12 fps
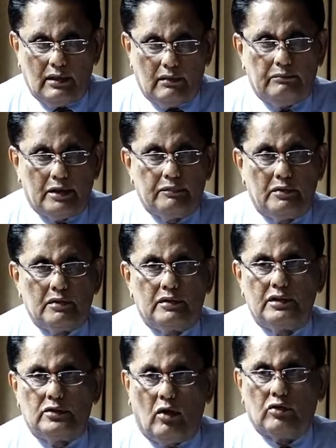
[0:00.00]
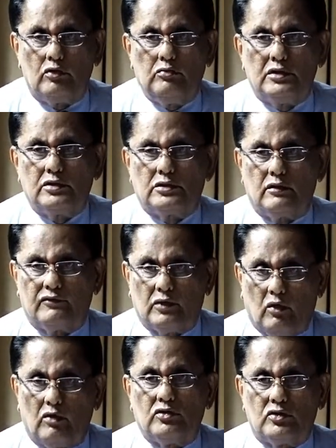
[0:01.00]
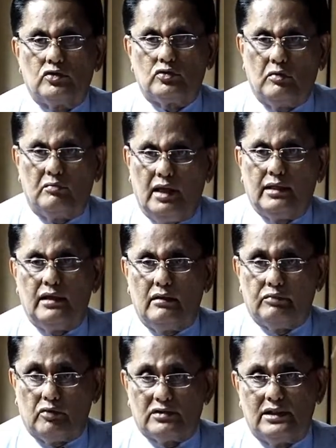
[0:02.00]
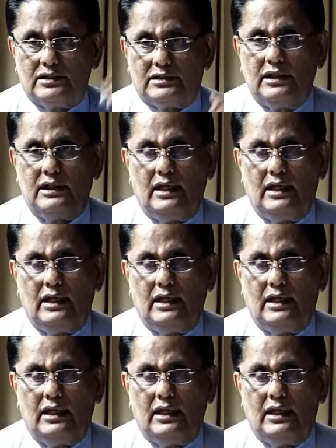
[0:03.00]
preparatory documents of the constitution making process